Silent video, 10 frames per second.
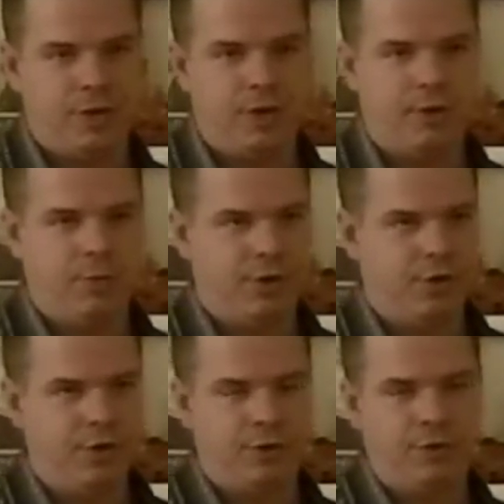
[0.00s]
I went
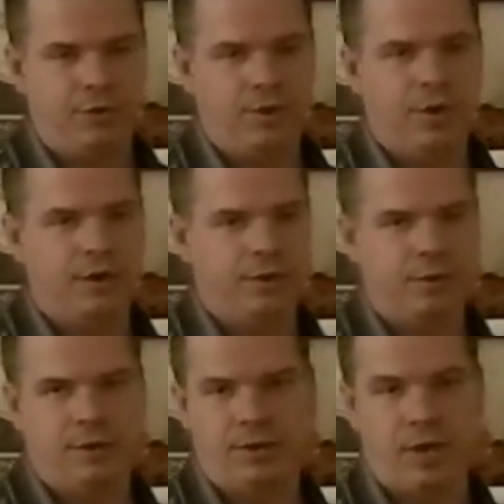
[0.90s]
into a
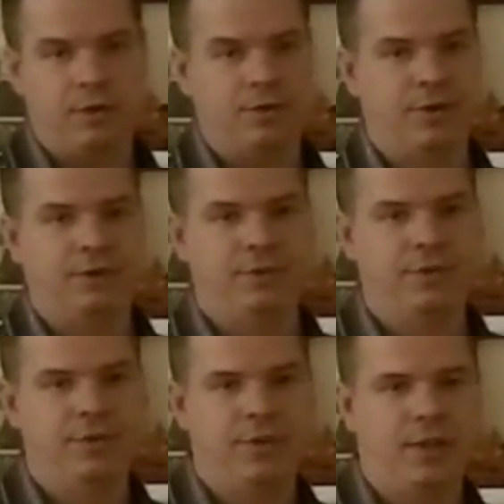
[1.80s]
doctor's
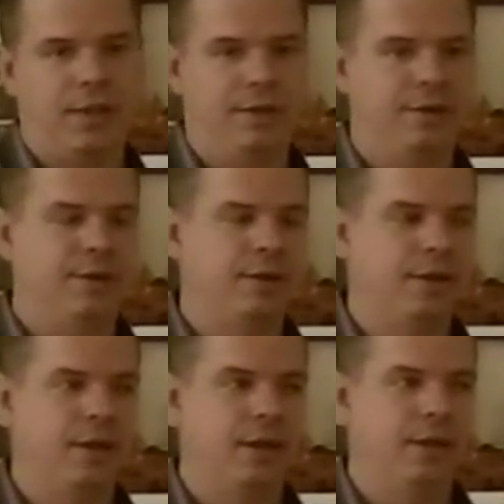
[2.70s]
office, and
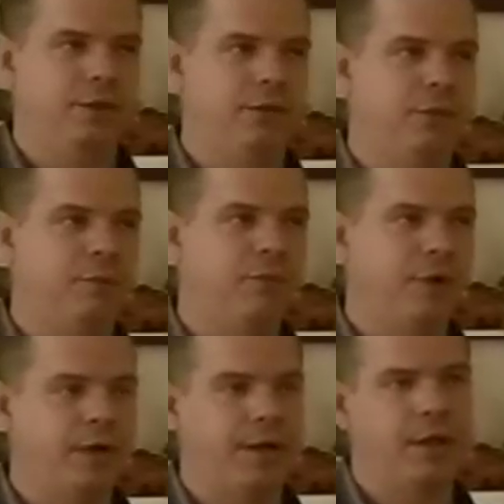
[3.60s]
this little boy,